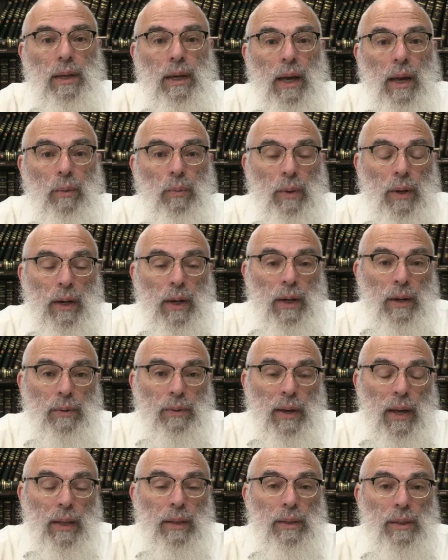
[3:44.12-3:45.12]
and we
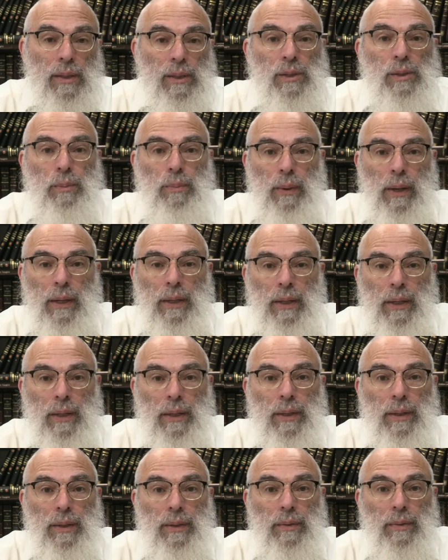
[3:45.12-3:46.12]
are
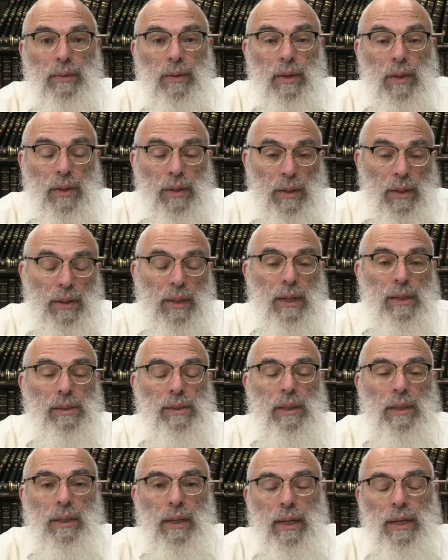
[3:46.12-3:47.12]
anticipating the
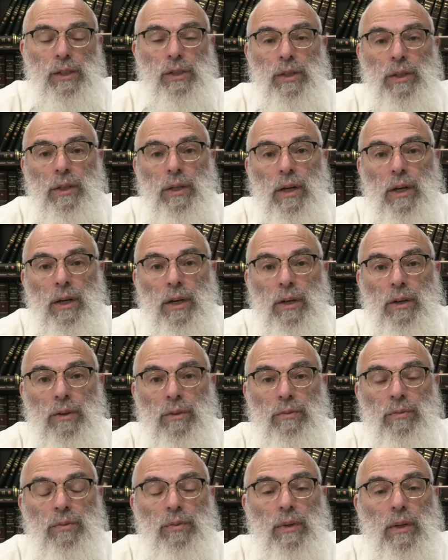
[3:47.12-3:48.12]
destination
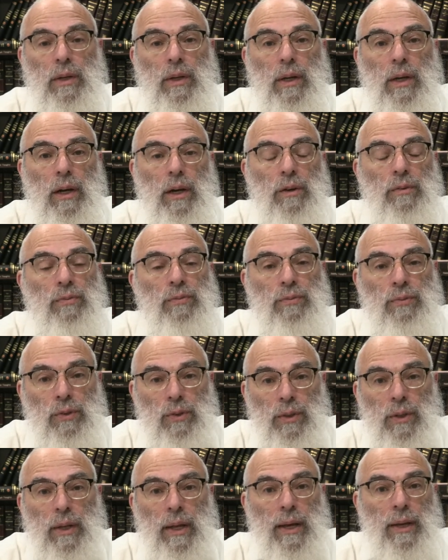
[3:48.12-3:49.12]
of a
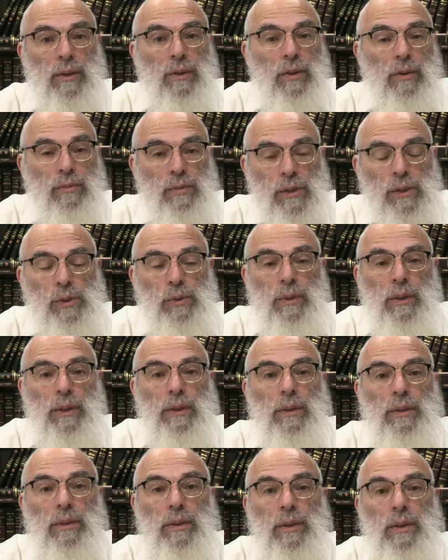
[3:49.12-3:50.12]
full land of
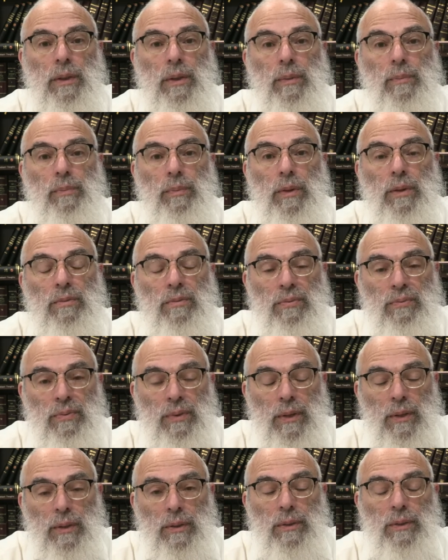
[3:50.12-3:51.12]
Israel
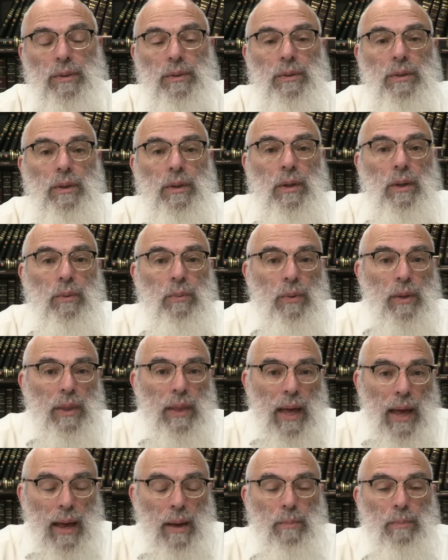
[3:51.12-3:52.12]
filled
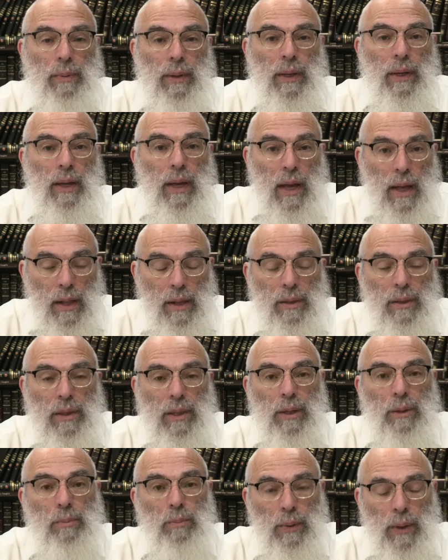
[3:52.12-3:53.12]
with happy,
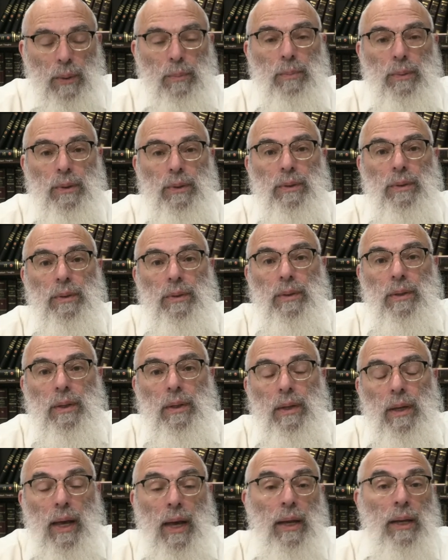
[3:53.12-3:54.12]
healthy people
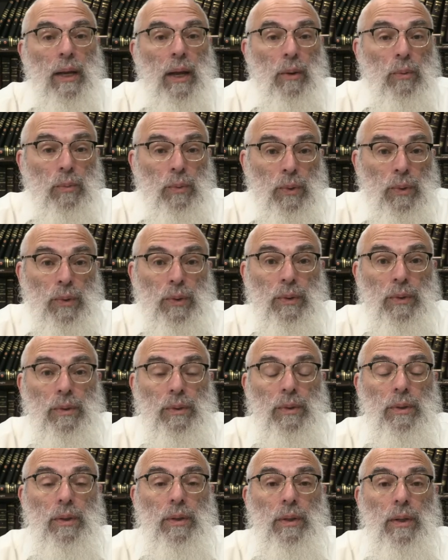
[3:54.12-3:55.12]
and a
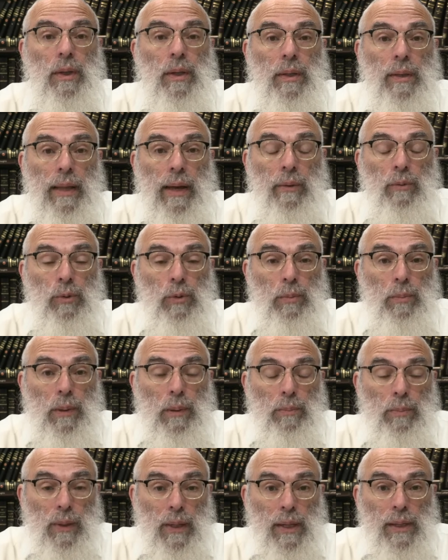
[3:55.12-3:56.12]
world that will
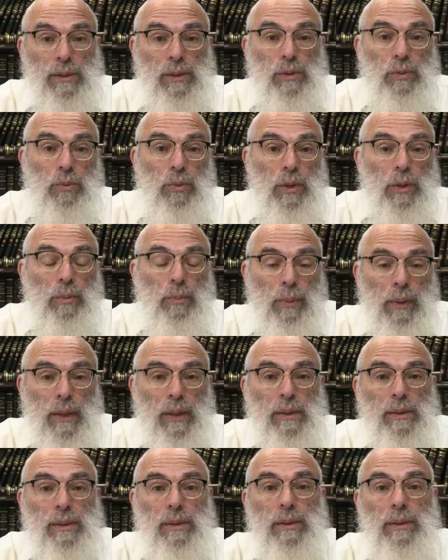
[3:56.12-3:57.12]
be blessed with
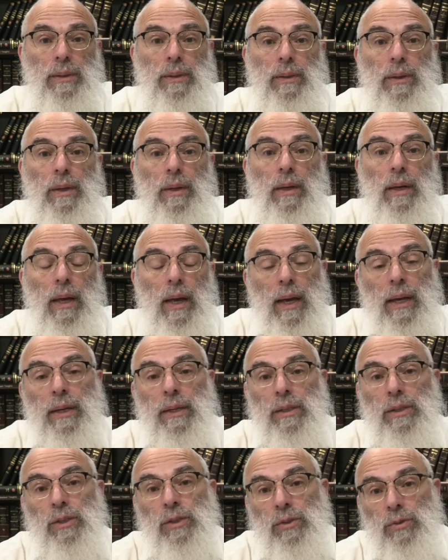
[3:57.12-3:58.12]
peace and
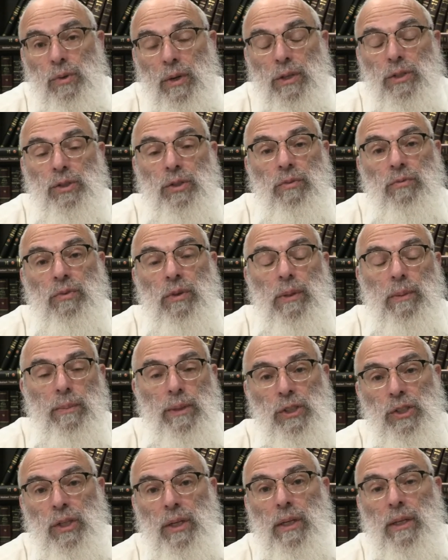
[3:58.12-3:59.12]
instruction from the
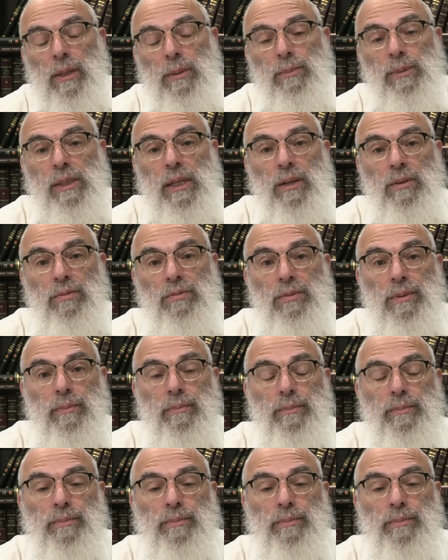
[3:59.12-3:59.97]
Mashiach himself.